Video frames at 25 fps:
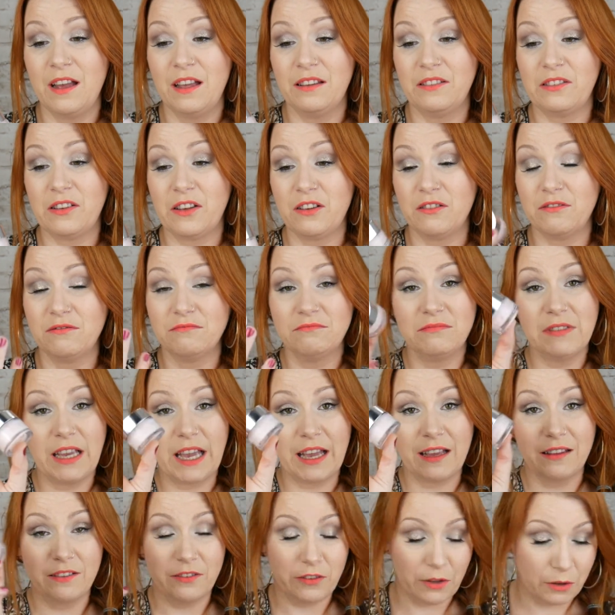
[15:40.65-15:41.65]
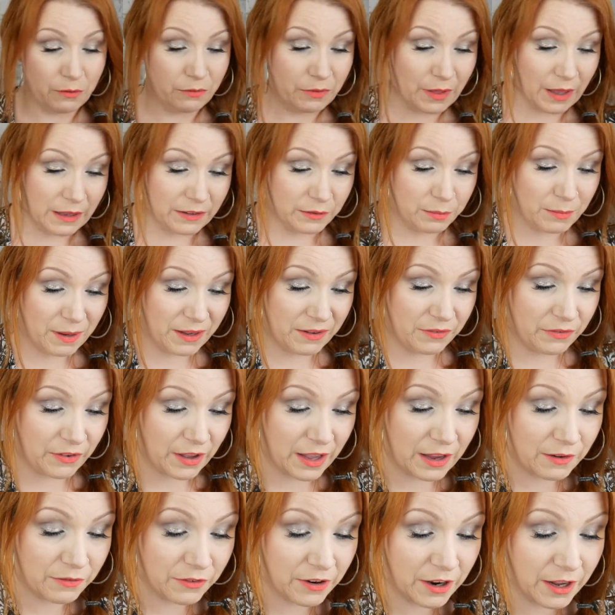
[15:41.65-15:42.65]
So yeah, so that's my
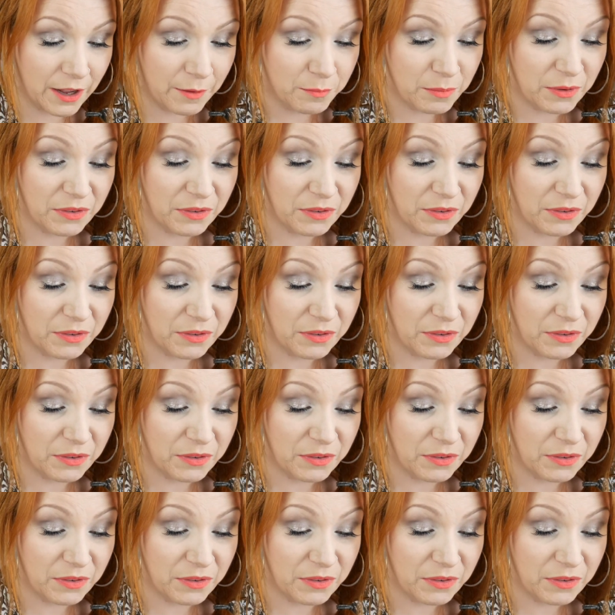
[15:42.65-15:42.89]
favorite.